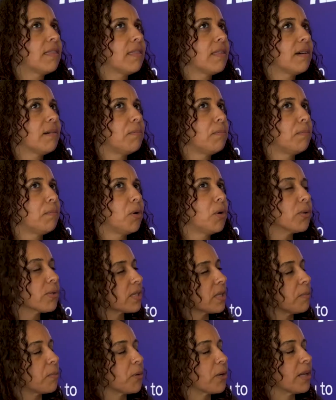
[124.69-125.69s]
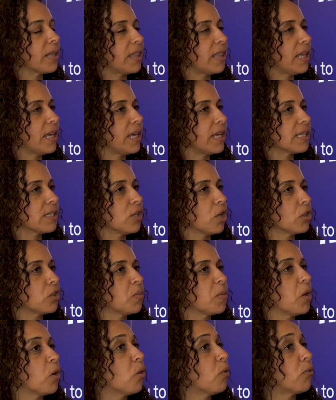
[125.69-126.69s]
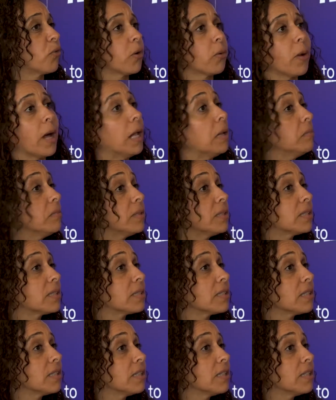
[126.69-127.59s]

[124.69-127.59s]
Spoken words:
The most important thing is not to be overwhelmed.